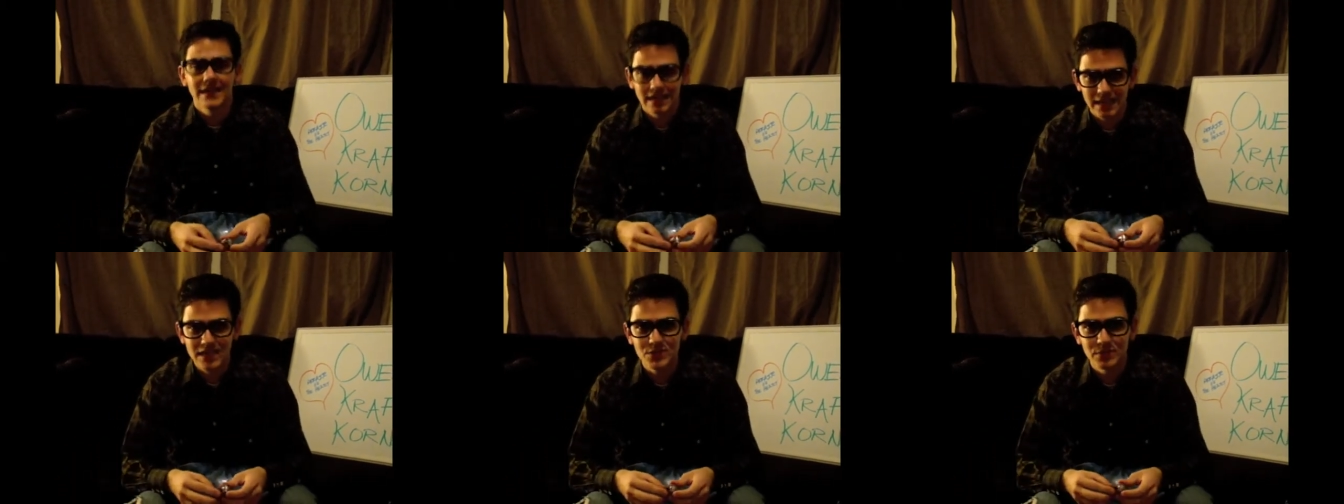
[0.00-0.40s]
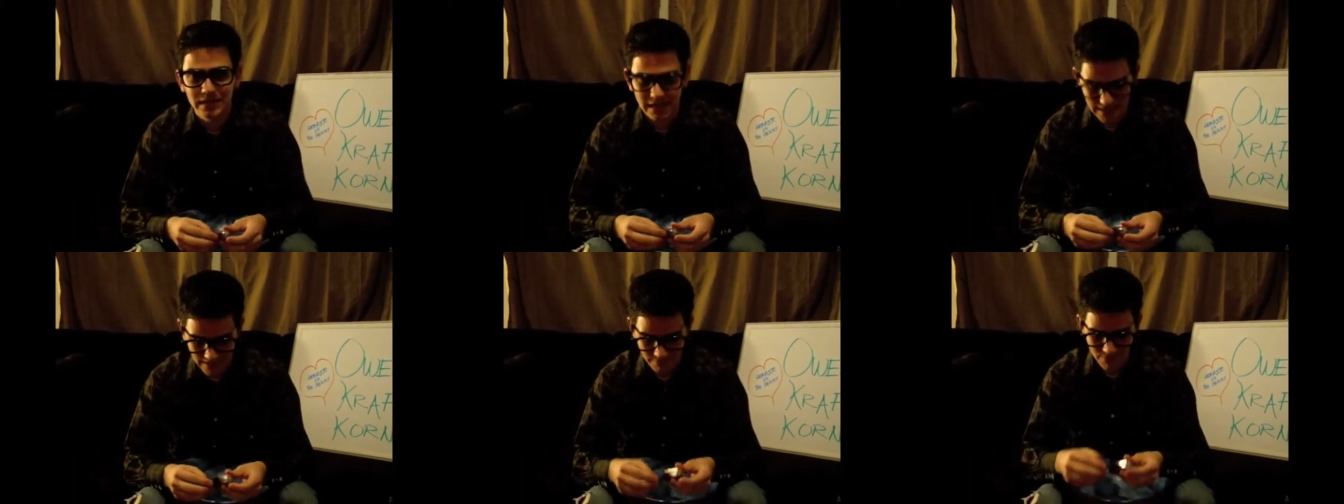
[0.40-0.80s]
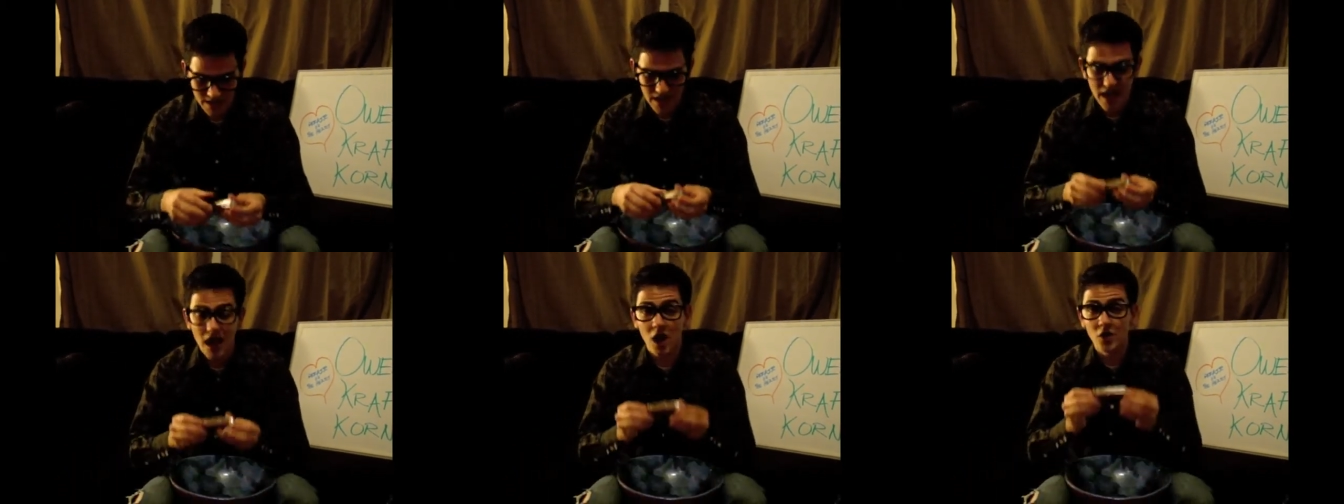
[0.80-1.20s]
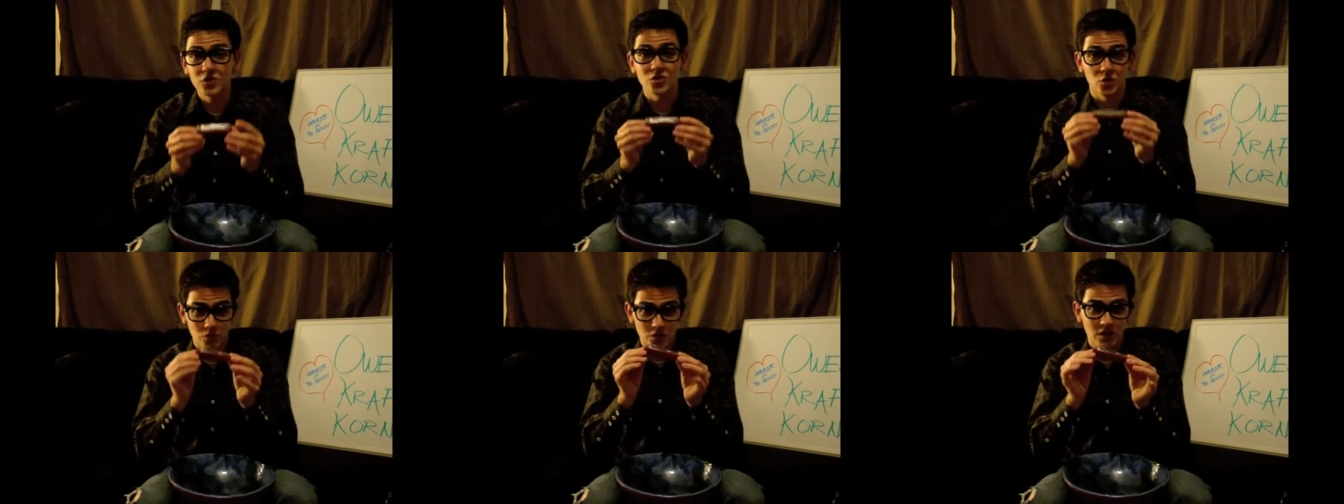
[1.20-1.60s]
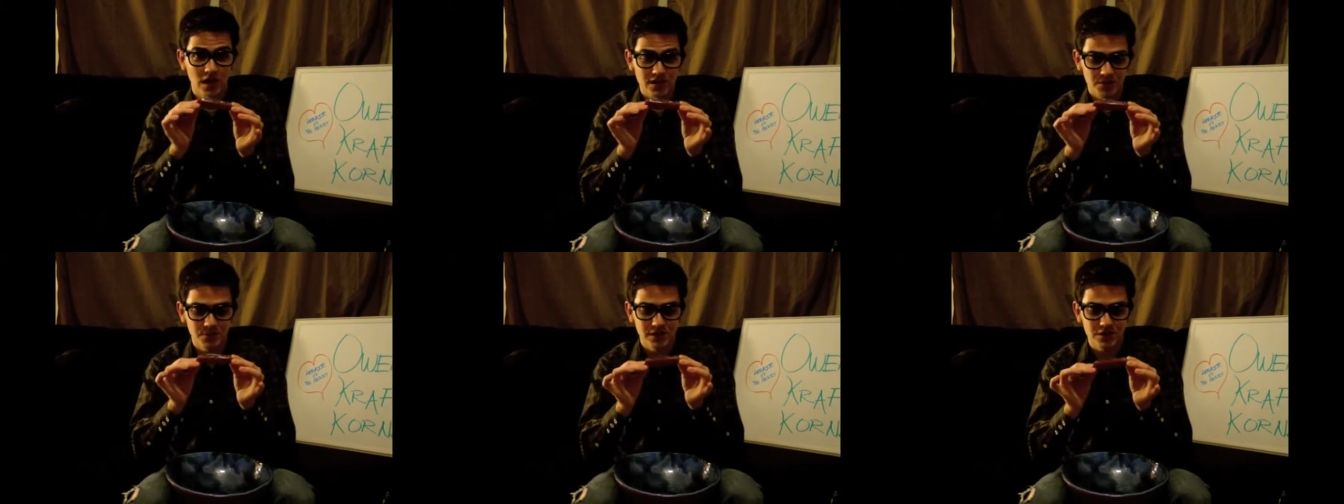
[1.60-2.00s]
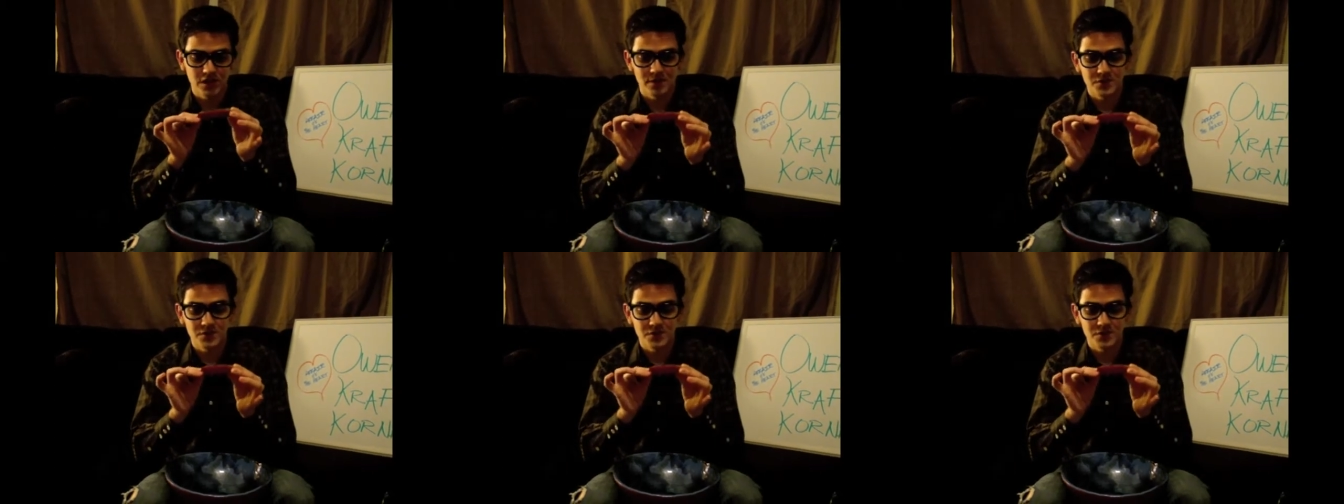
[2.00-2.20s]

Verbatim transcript: Let's begin. Also, not to mention,